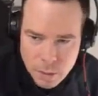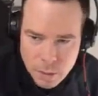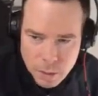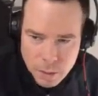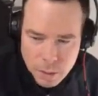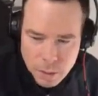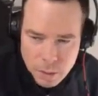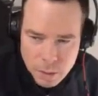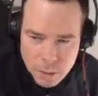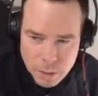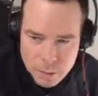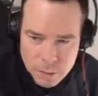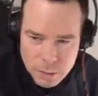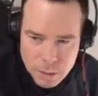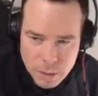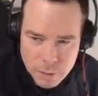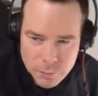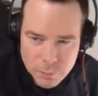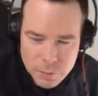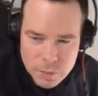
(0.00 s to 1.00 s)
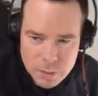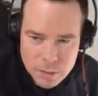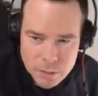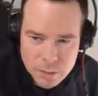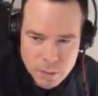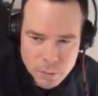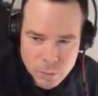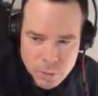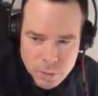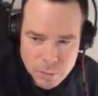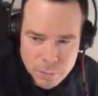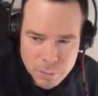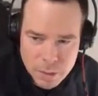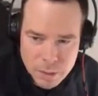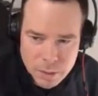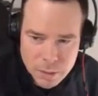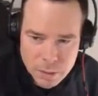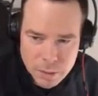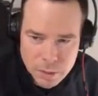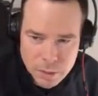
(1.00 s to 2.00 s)
And the emphasis I want to
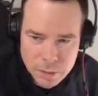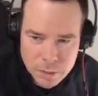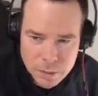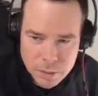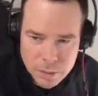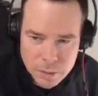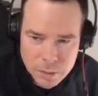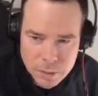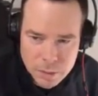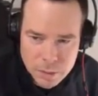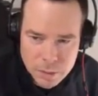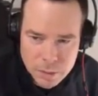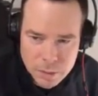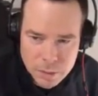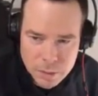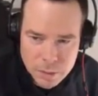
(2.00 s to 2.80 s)
make is, so I'll cover up the